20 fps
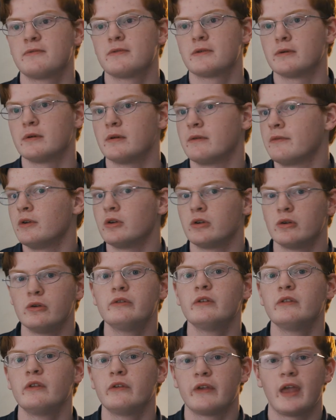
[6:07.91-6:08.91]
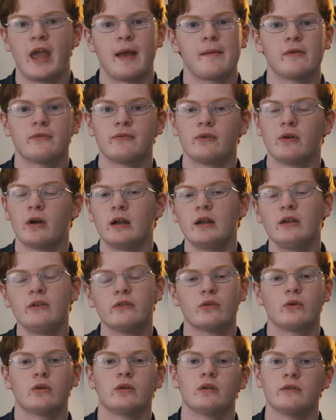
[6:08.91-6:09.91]
for if you're using this camera for any
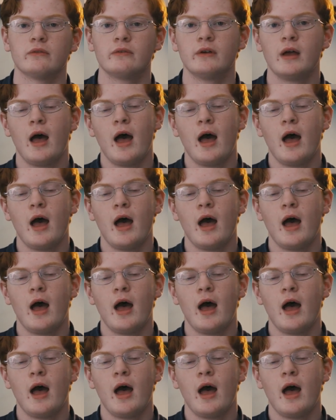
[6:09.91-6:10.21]
sort of